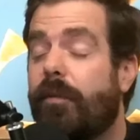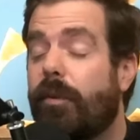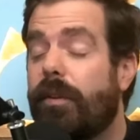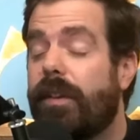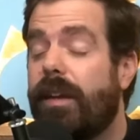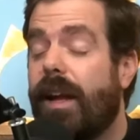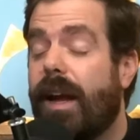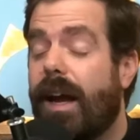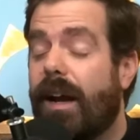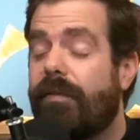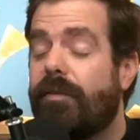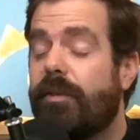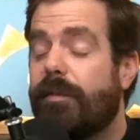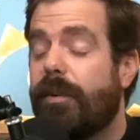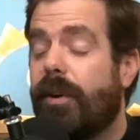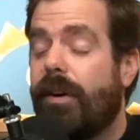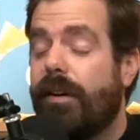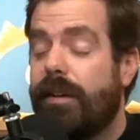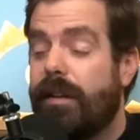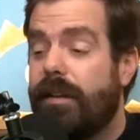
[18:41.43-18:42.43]
for the after
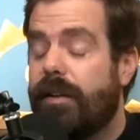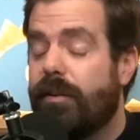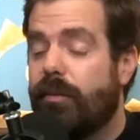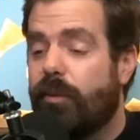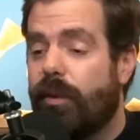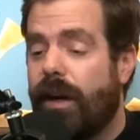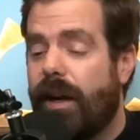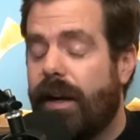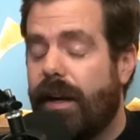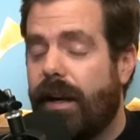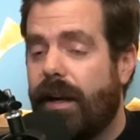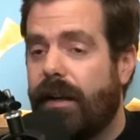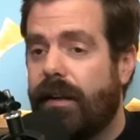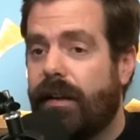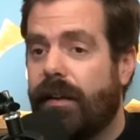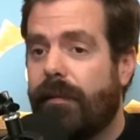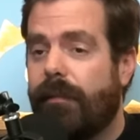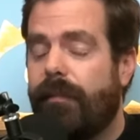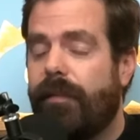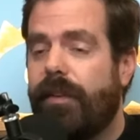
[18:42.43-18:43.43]
party at your
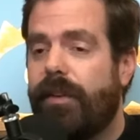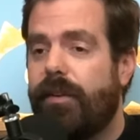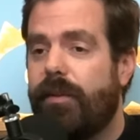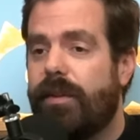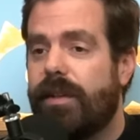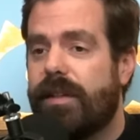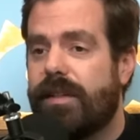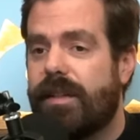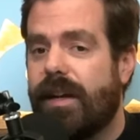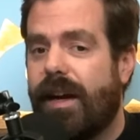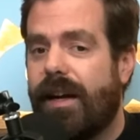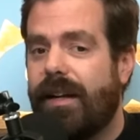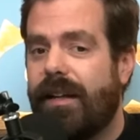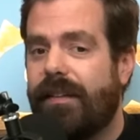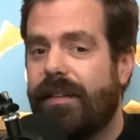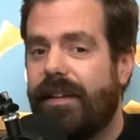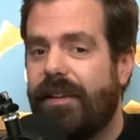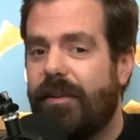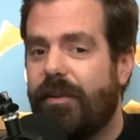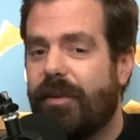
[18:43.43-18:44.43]
wedding, you
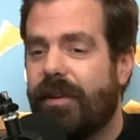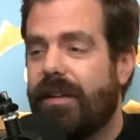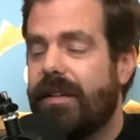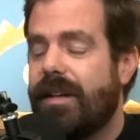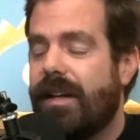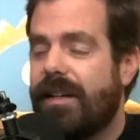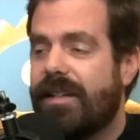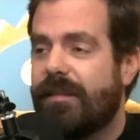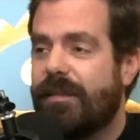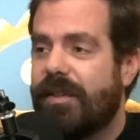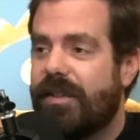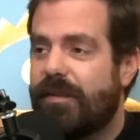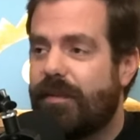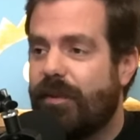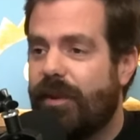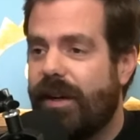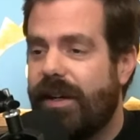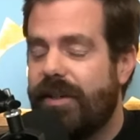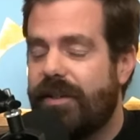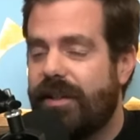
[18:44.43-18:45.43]
decided that you were going to take some
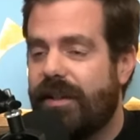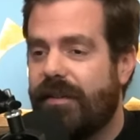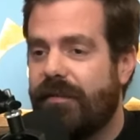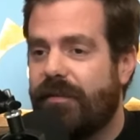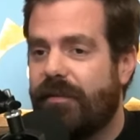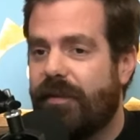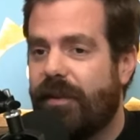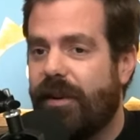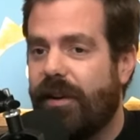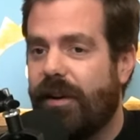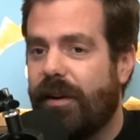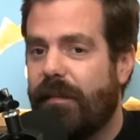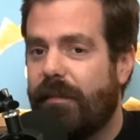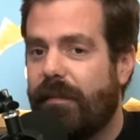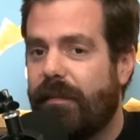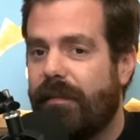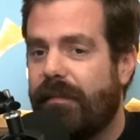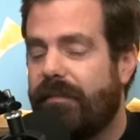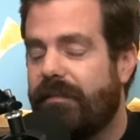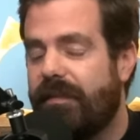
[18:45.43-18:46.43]
inspiration
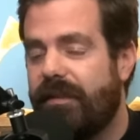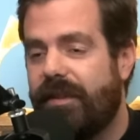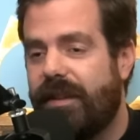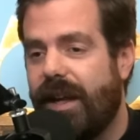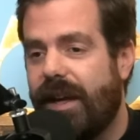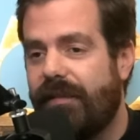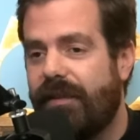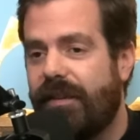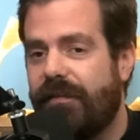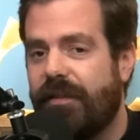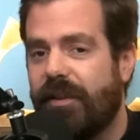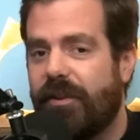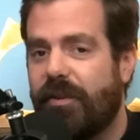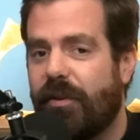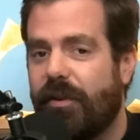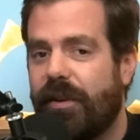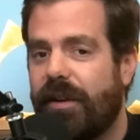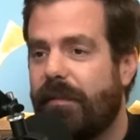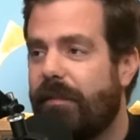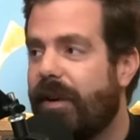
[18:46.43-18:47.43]
from David and
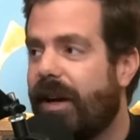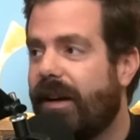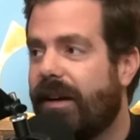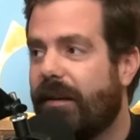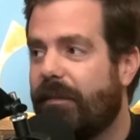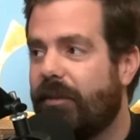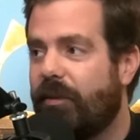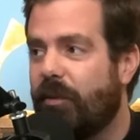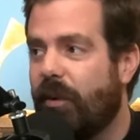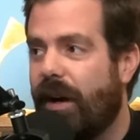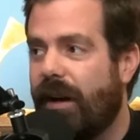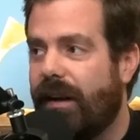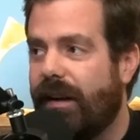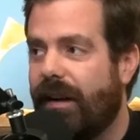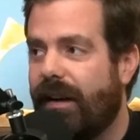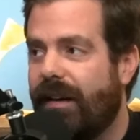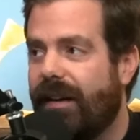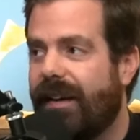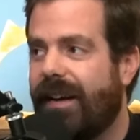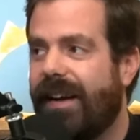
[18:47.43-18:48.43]
Victoria Beckham's wedding,